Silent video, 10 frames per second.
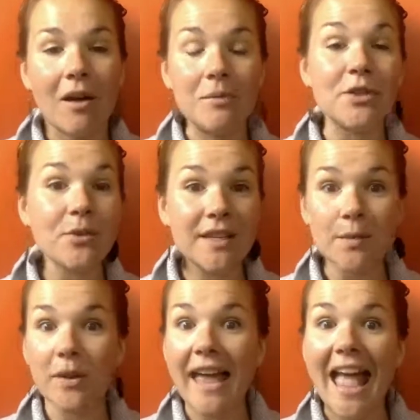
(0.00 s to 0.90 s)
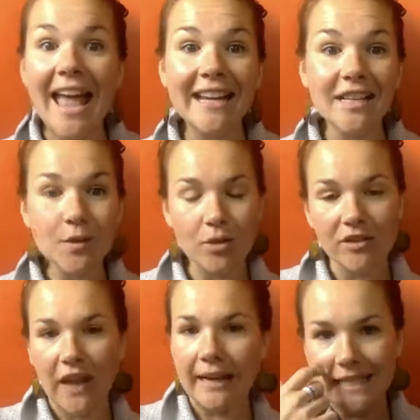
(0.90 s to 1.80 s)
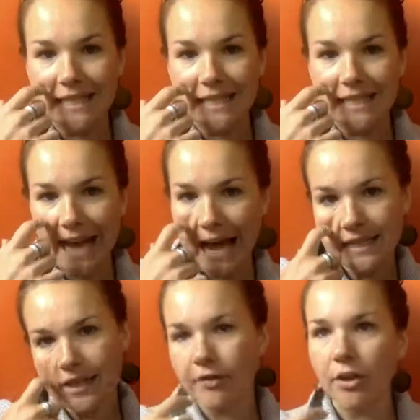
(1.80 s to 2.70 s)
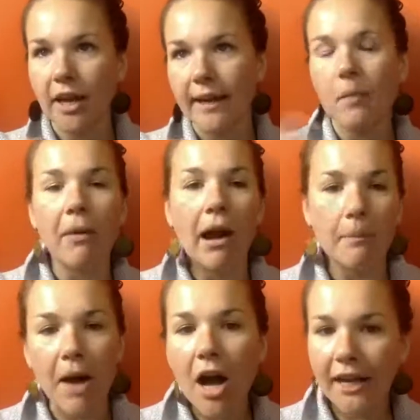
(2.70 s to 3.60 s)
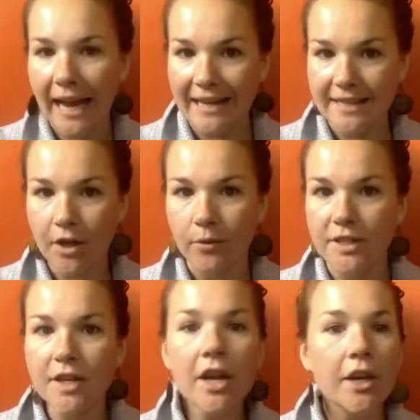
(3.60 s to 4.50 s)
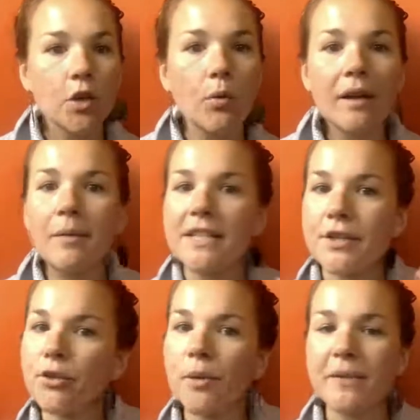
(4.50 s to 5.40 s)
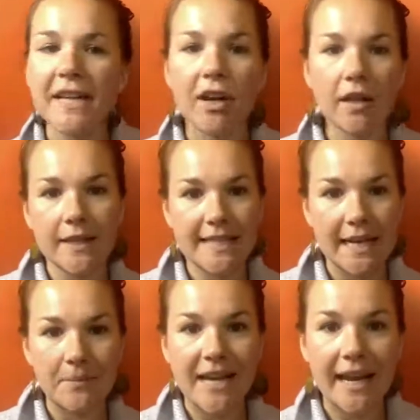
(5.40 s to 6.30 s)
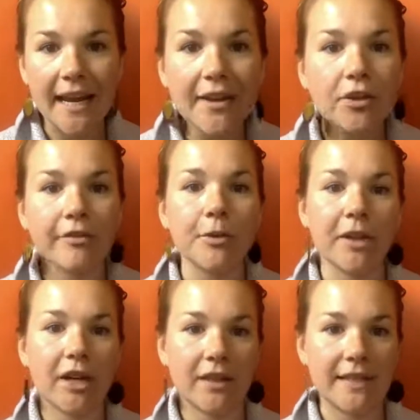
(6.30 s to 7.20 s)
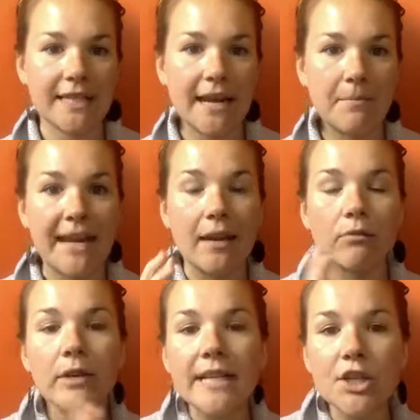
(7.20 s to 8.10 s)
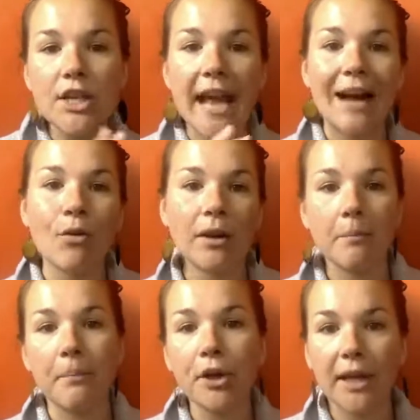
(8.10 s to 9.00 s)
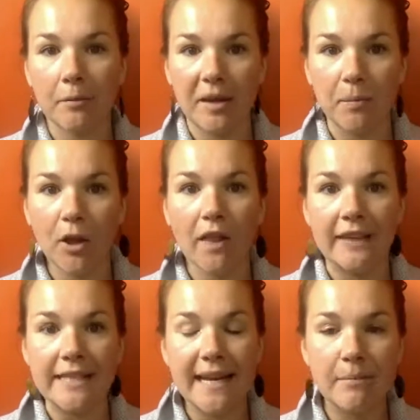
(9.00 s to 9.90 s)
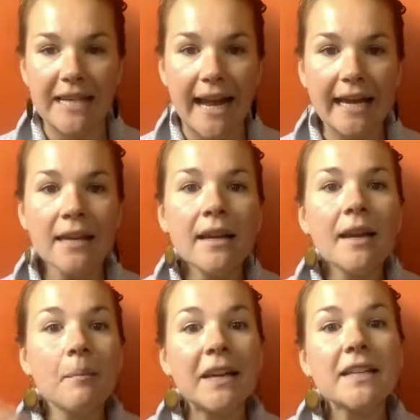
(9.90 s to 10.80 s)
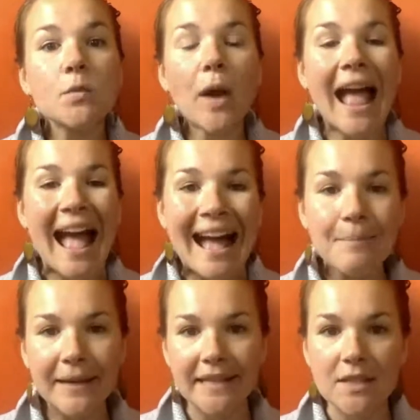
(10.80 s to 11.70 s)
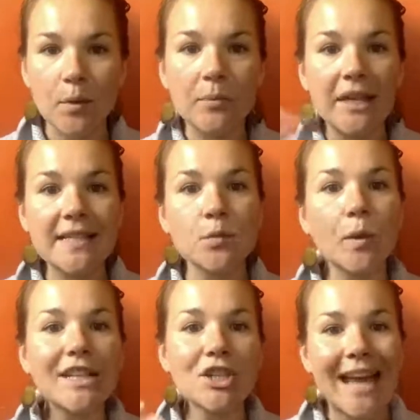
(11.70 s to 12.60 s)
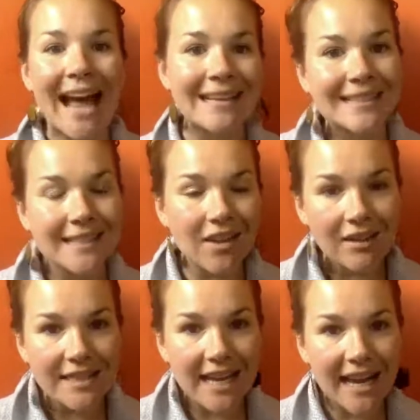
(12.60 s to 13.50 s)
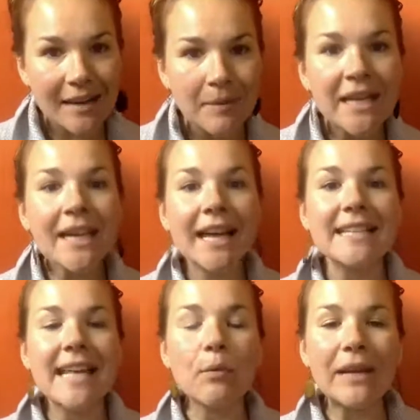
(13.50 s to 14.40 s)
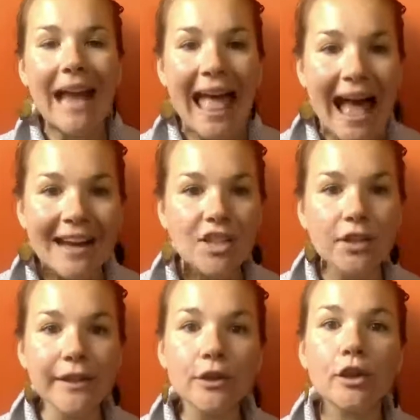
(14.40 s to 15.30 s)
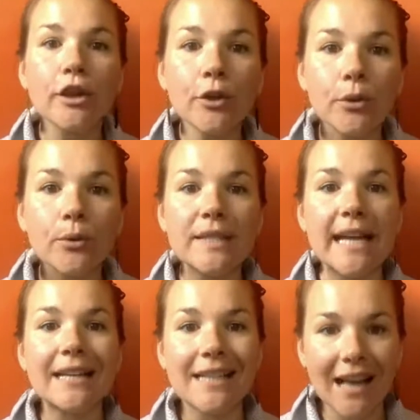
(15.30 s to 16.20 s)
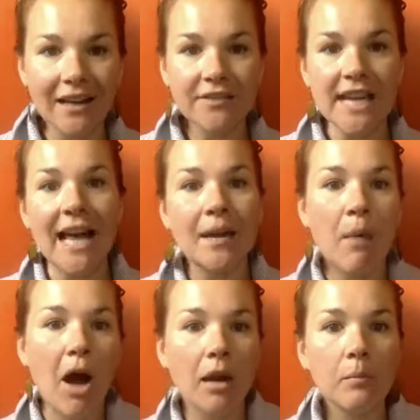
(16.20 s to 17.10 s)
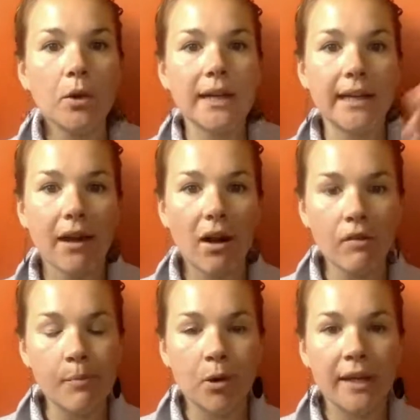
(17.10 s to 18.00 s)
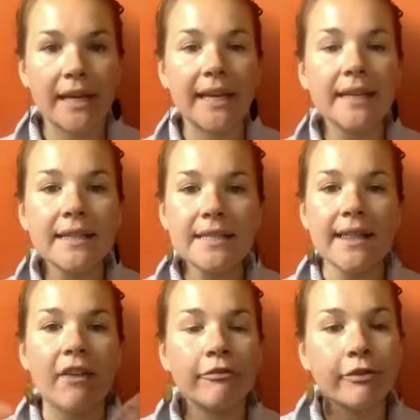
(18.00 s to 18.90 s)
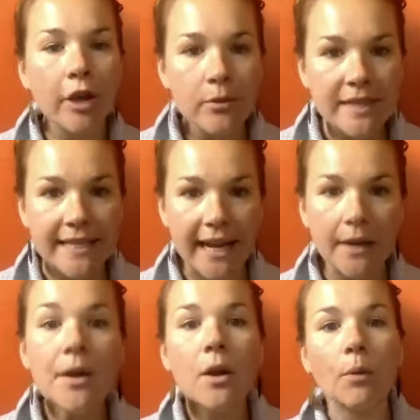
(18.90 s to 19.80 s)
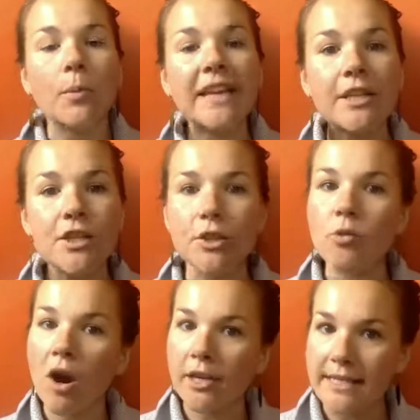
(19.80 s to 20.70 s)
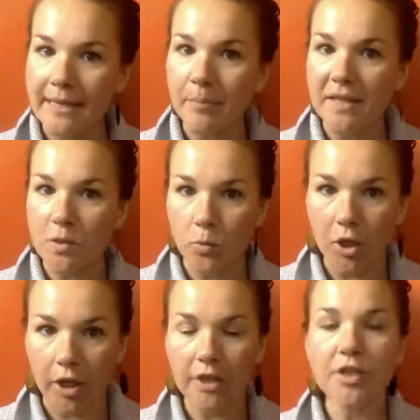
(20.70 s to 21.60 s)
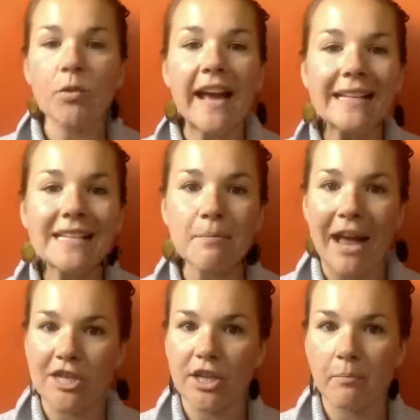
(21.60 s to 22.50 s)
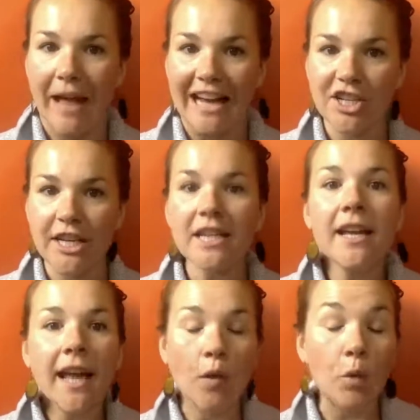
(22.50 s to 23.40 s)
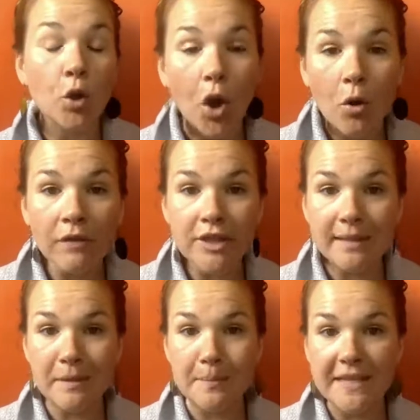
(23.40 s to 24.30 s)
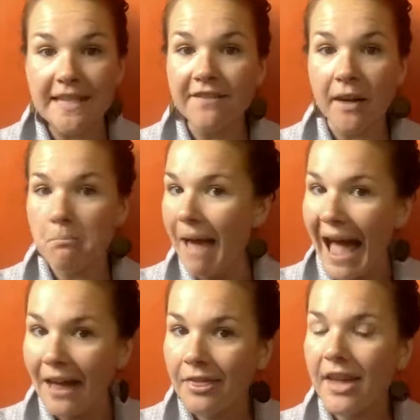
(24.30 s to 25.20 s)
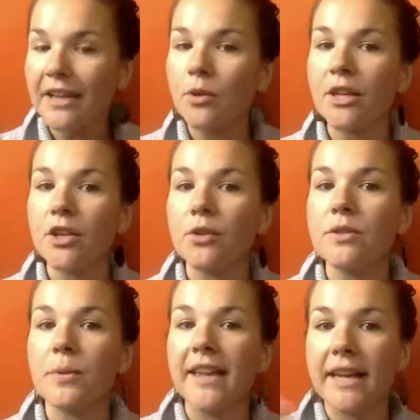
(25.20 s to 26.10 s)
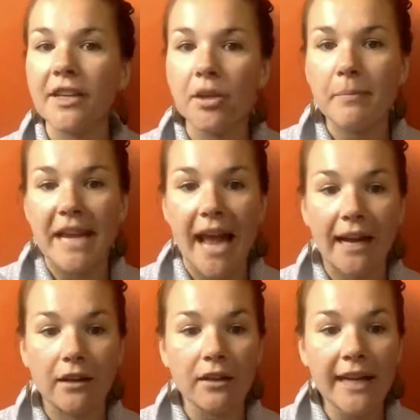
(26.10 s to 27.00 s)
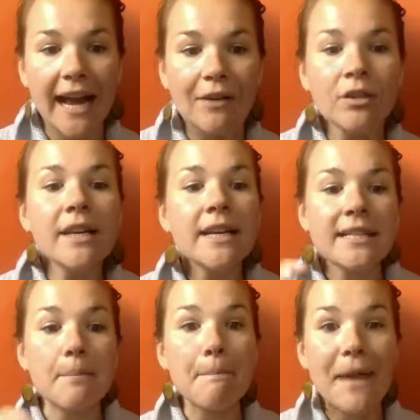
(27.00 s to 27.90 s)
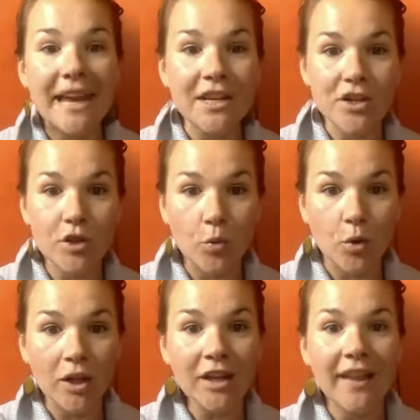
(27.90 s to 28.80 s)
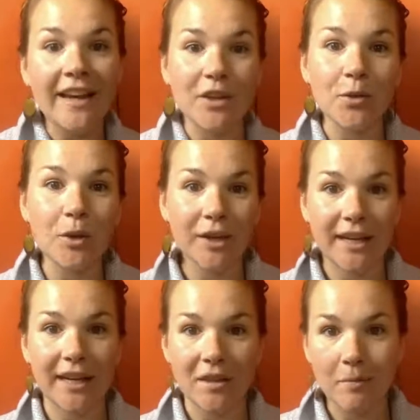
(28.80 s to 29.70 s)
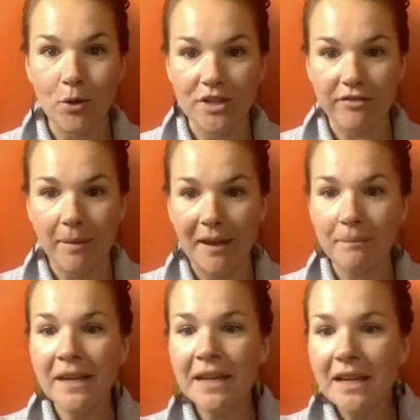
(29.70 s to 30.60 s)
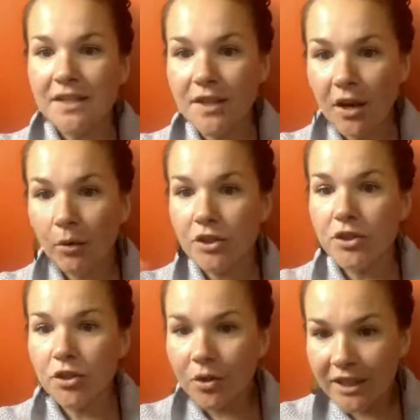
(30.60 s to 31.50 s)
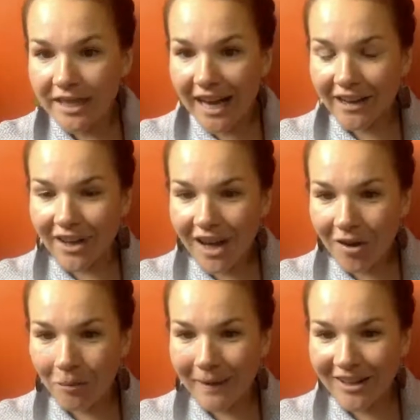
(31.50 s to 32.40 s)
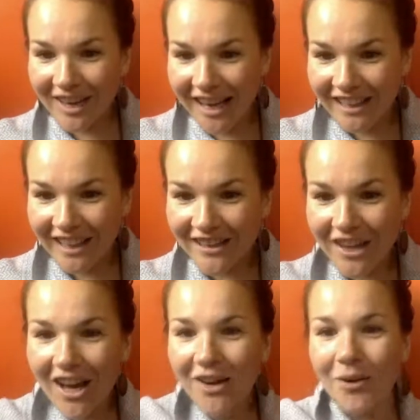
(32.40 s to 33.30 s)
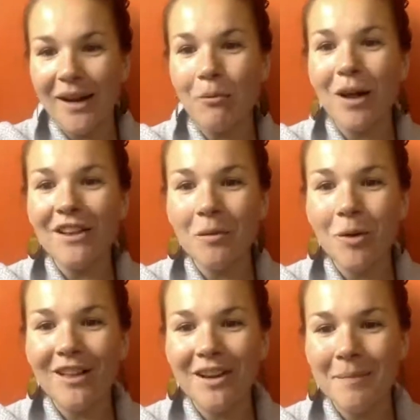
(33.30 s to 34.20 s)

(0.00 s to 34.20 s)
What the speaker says: do this with any sort of like-minded task. If you're like a podcast host, you want to be scripting on the same day, interviewing on the same day, reaching out and booking people on the same day. Because what happens when we switch tasks all the time is that we actually lose a ton of time onboarding and offboarding, getting into that flow state where we can do our deepest work. So that's the magic of batching. And we'll go over some specific math that you can use within your Meet Edgar account to make sure that you are getting the most from it. So Georgia, hello. Marielle, hello. Welcome, welcome